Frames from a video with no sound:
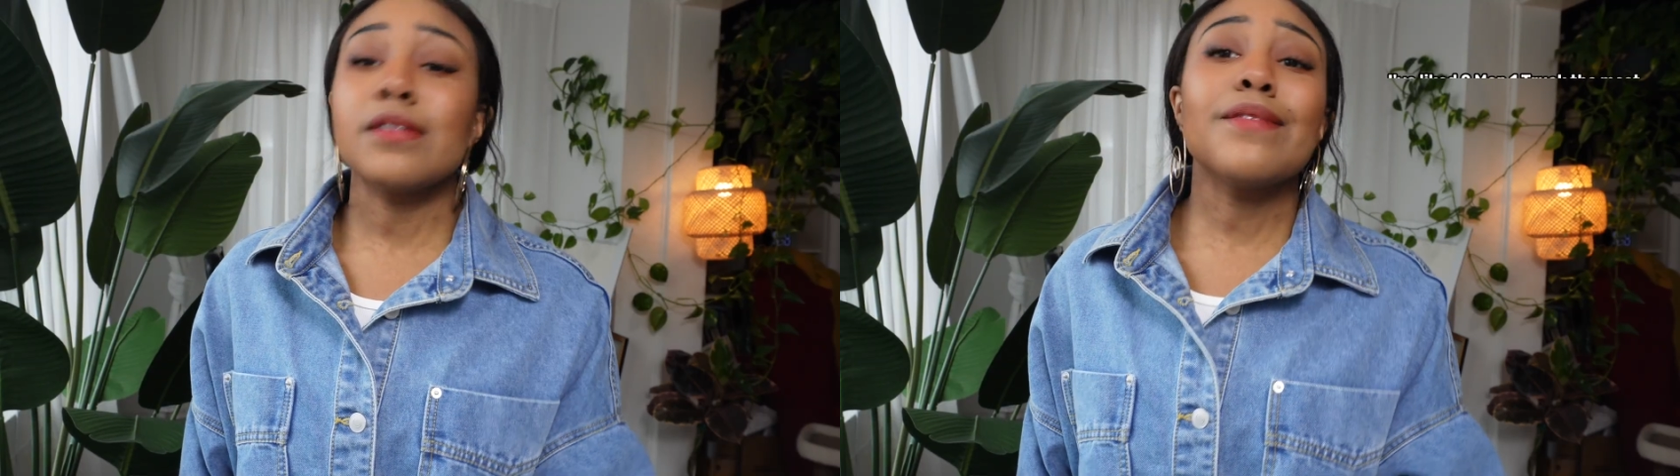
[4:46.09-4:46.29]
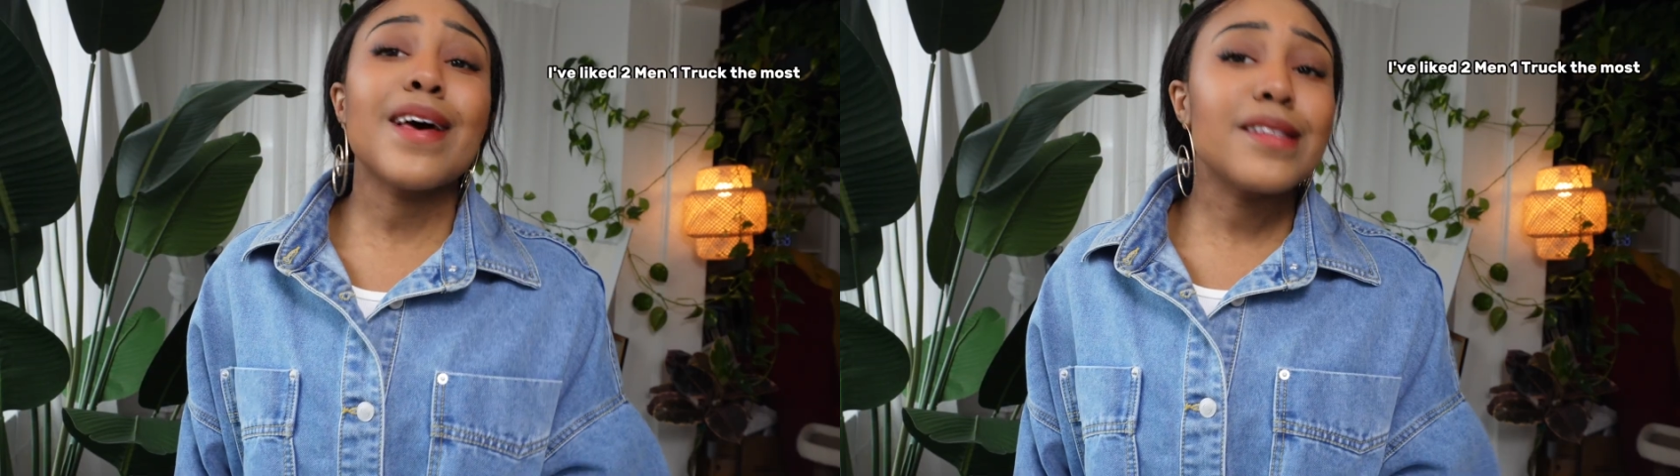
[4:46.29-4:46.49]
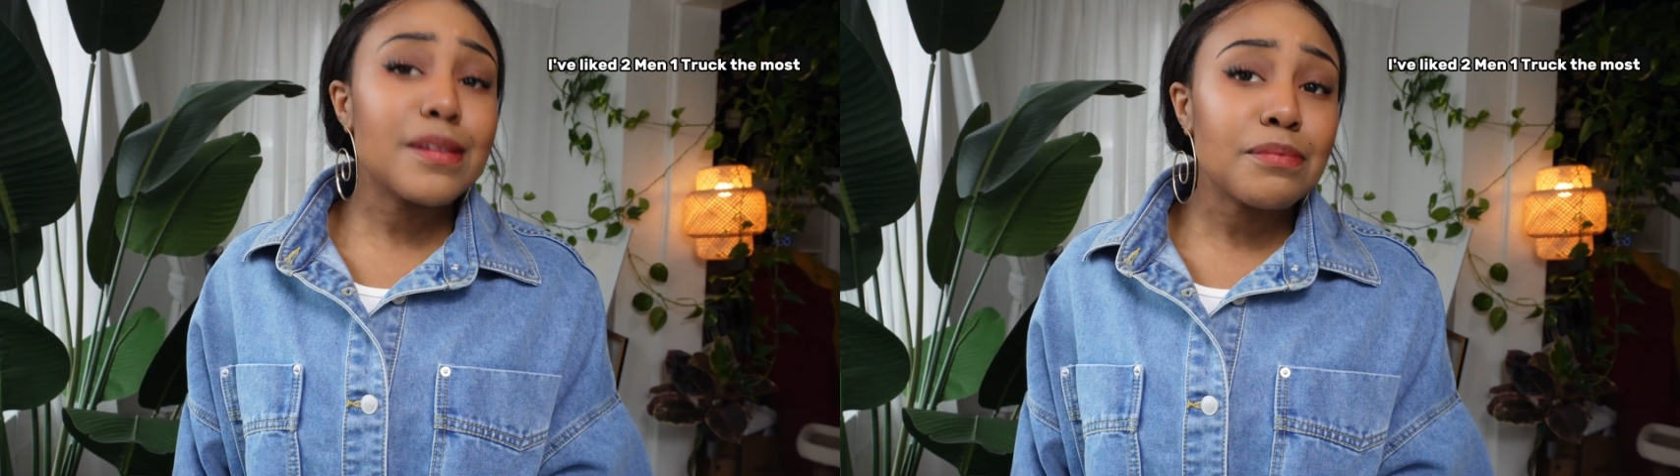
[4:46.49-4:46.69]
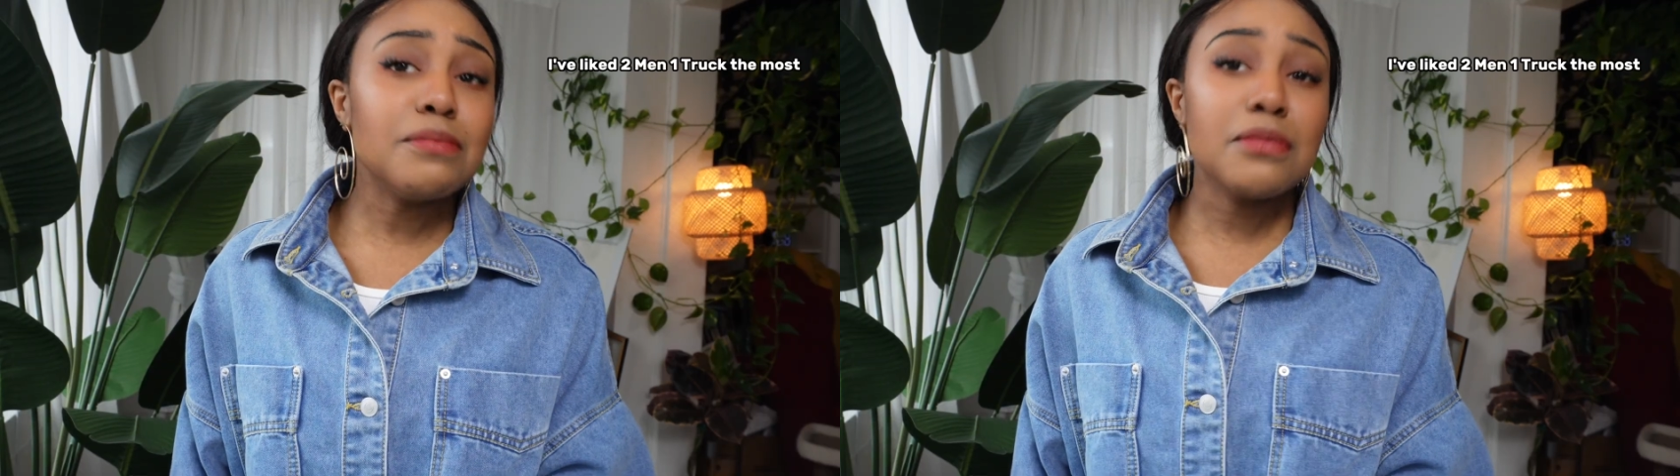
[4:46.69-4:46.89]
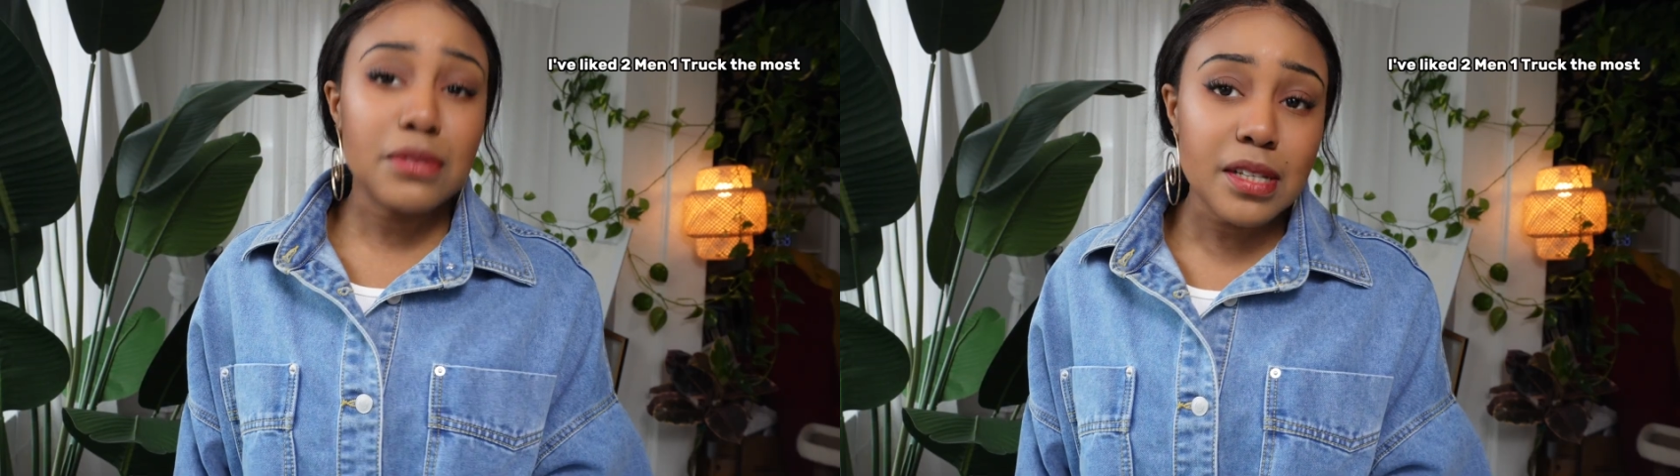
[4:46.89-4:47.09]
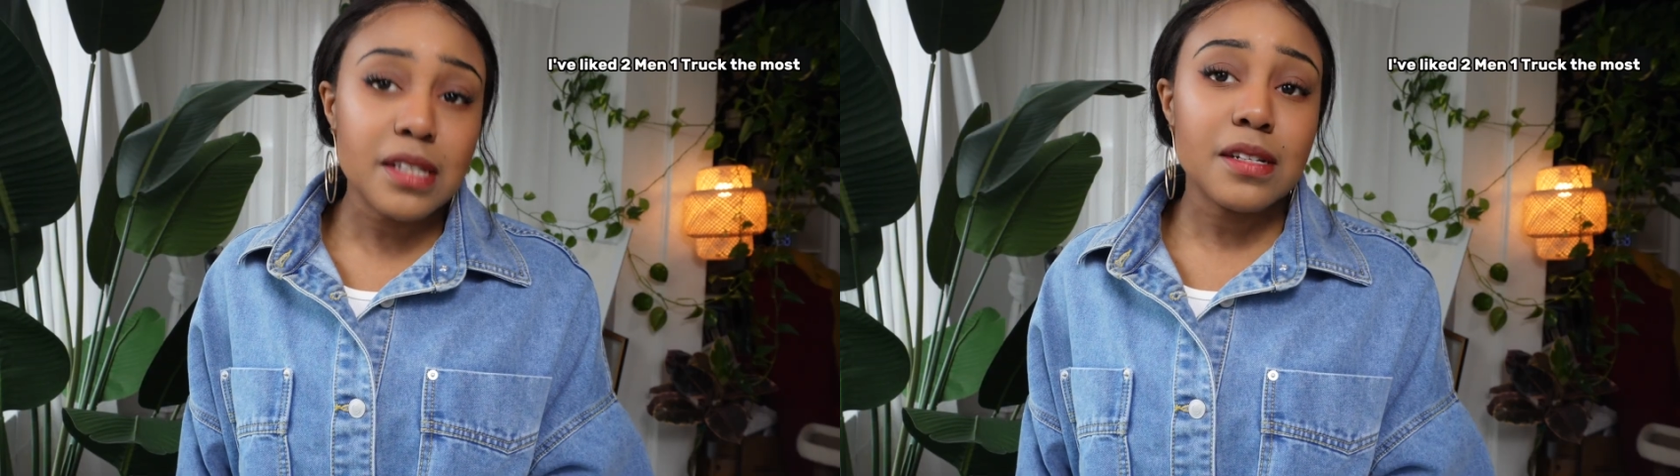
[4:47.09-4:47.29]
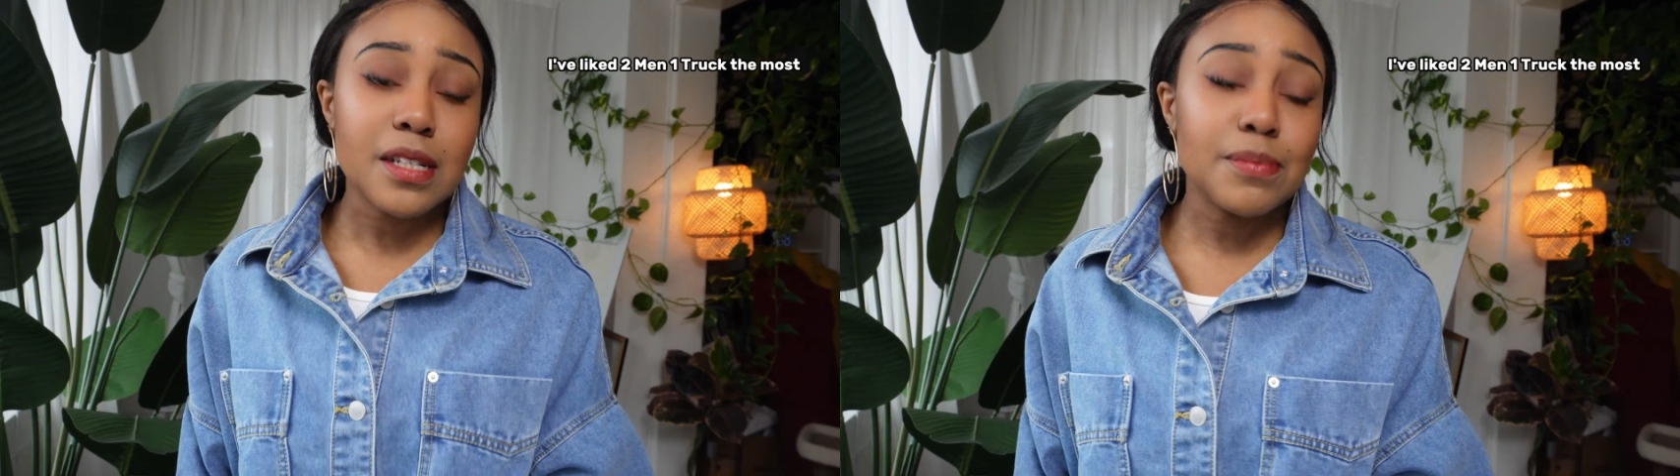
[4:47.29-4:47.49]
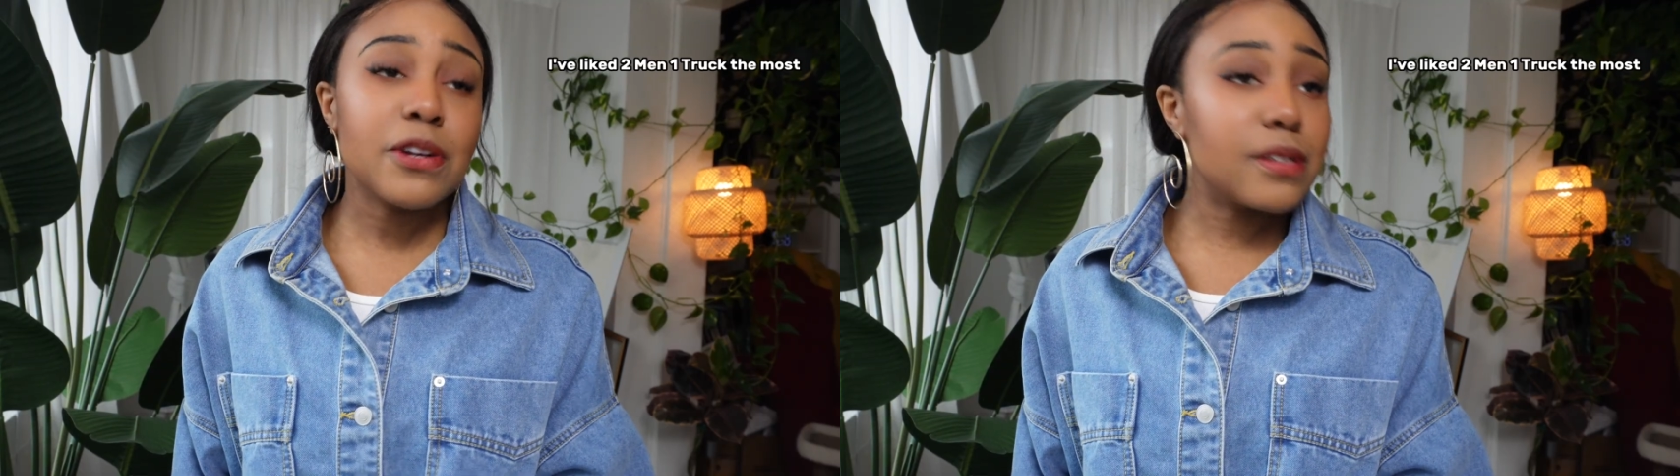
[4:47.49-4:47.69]
I've had some decent
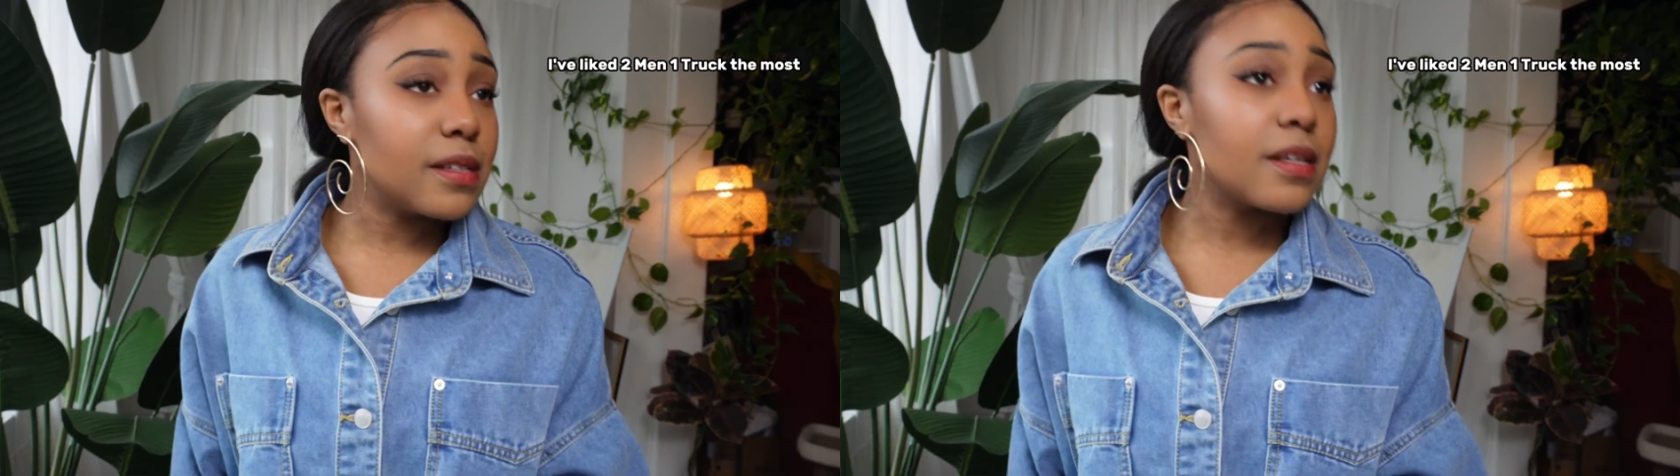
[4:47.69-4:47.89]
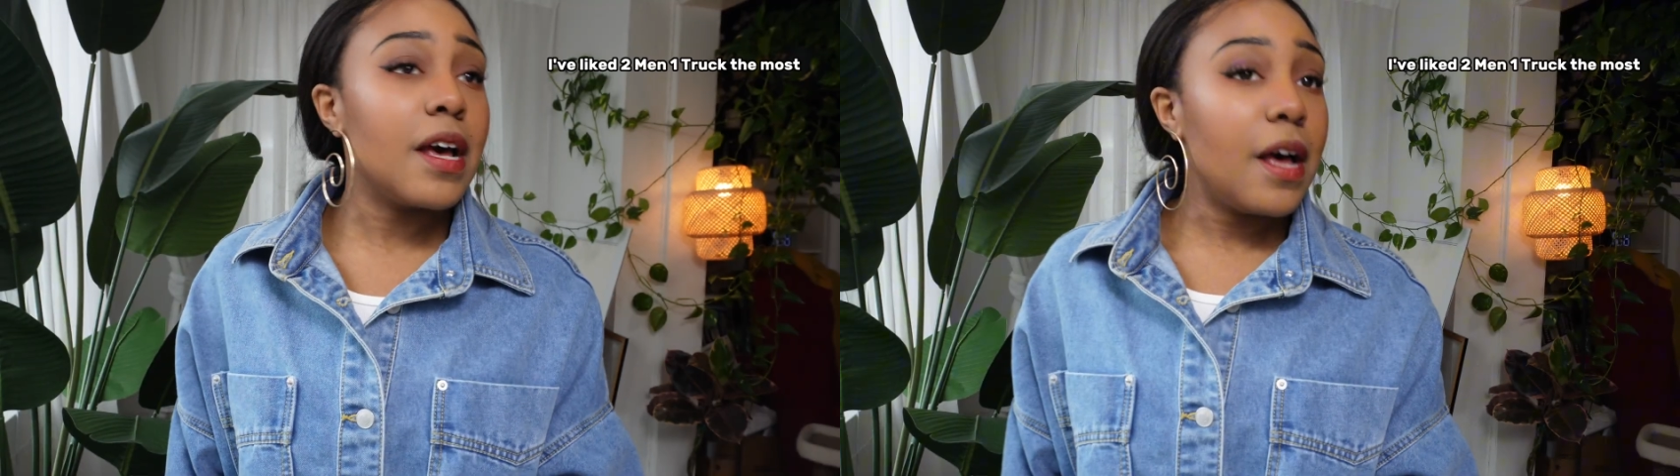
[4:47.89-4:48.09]
experiences.